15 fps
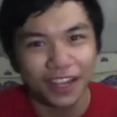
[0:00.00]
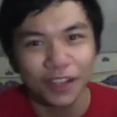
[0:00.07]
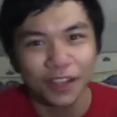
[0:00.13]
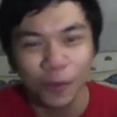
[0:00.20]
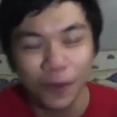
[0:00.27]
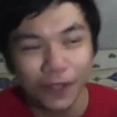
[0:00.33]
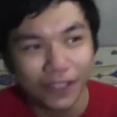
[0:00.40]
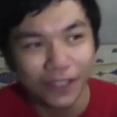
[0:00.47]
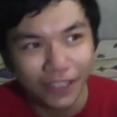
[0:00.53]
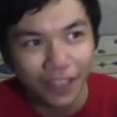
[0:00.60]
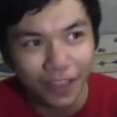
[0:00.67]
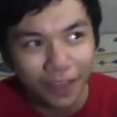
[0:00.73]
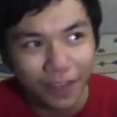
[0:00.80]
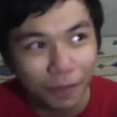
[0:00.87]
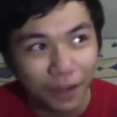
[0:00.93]
you what it
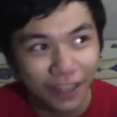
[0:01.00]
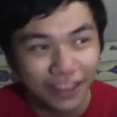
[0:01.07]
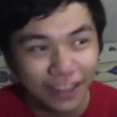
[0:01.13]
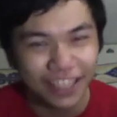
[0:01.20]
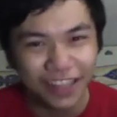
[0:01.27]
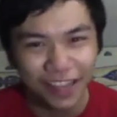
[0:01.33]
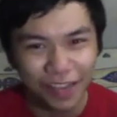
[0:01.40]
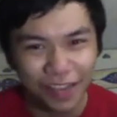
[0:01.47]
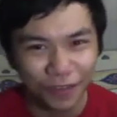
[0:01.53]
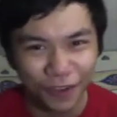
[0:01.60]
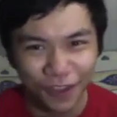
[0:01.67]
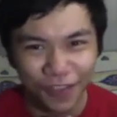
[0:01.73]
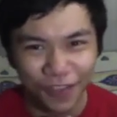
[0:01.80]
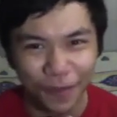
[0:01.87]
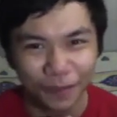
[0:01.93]
is, but it's
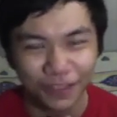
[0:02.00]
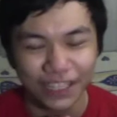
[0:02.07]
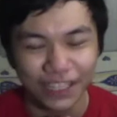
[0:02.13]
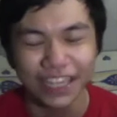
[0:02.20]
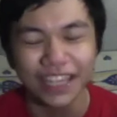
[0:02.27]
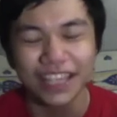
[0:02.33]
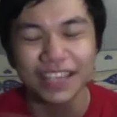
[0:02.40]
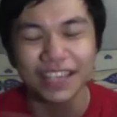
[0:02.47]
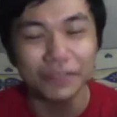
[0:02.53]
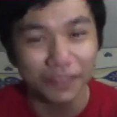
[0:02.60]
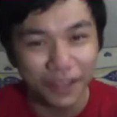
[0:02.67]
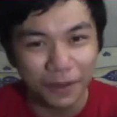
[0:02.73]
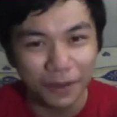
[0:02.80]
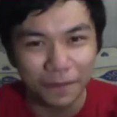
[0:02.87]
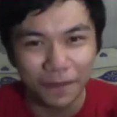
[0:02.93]
for something.
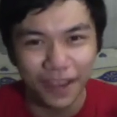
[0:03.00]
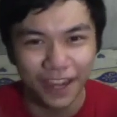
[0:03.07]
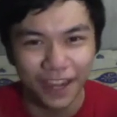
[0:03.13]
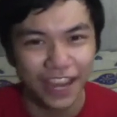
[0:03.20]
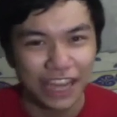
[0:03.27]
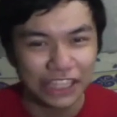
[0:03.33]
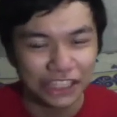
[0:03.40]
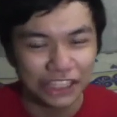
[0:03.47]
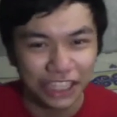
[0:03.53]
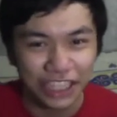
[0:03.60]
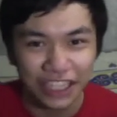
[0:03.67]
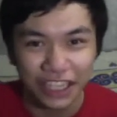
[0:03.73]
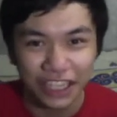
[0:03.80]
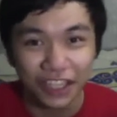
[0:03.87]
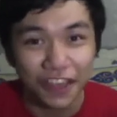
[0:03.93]
Even Ben
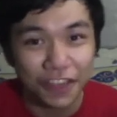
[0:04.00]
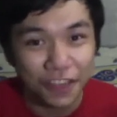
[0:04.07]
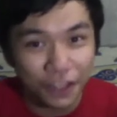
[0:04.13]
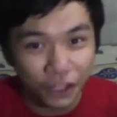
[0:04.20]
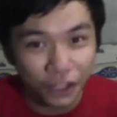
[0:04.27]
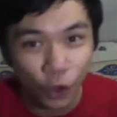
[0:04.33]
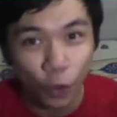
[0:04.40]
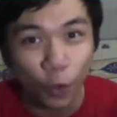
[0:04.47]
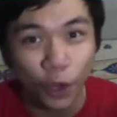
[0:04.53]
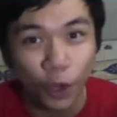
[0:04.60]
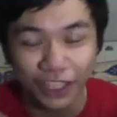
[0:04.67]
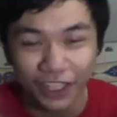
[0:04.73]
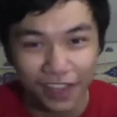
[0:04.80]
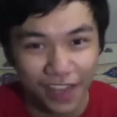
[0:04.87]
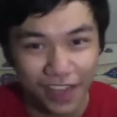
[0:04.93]
Jennina doesn't know
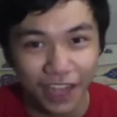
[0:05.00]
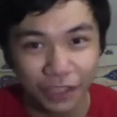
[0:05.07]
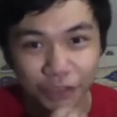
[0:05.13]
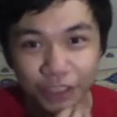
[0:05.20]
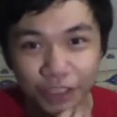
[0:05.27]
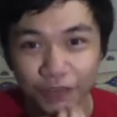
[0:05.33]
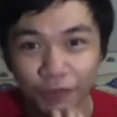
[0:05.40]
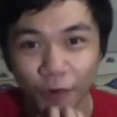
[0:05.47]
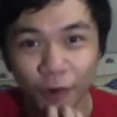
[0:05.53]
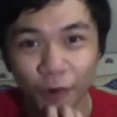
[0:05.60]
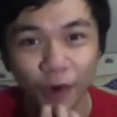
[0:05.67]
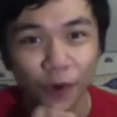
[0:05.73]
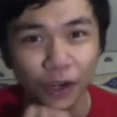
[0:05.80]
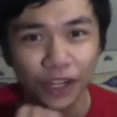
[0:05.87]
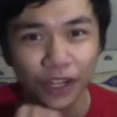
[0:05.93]
what it's actually for
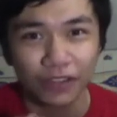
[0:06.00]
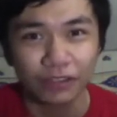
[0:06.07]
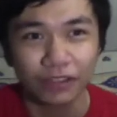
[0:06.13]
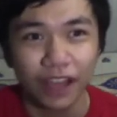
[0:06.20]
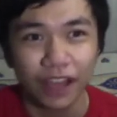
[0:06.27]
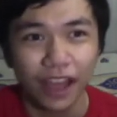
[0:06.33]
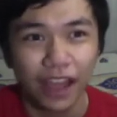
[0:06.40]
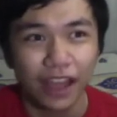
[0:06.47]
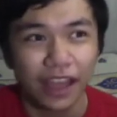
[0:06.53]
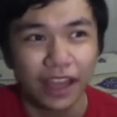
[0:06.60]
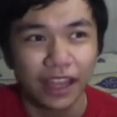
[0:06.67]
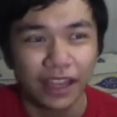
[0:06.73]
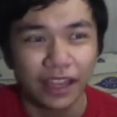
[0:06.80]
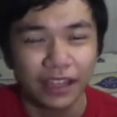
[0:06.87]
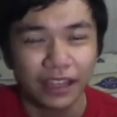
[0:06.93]
or if
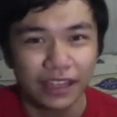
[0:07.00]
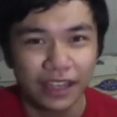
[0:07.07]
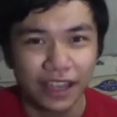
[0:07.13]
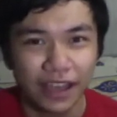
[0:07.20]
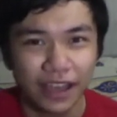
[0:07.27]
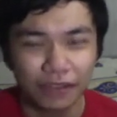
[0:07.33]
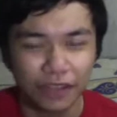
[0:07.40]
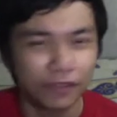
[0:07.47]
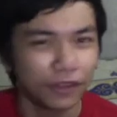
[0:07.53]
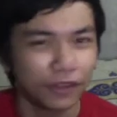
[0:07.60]
they have even